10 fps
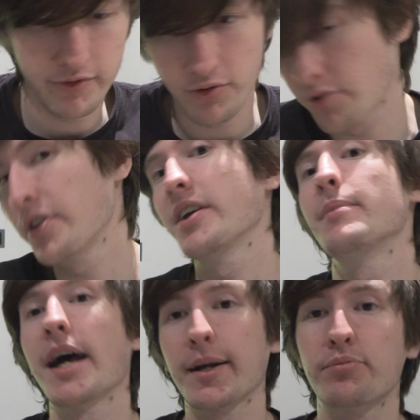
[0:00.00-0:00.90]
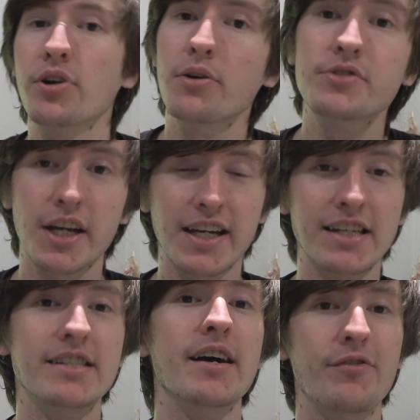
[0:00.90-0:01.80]
for the Mac Pros, I
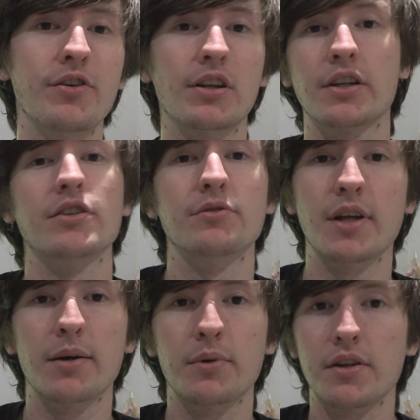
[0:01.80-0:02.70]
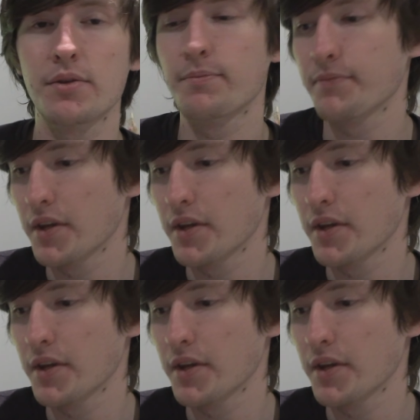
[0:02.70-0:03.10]
can definitely do that with.